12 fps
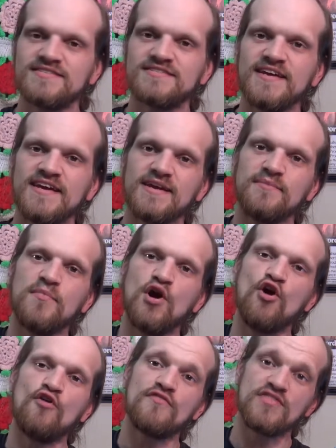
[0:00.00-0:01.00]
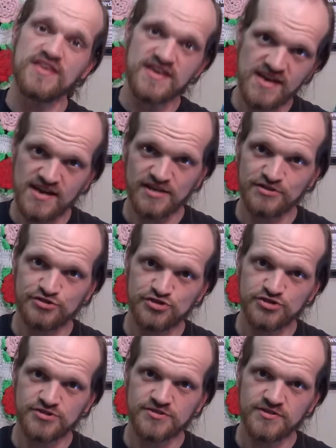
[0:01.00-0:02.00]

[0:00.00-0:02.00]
take him over the edge.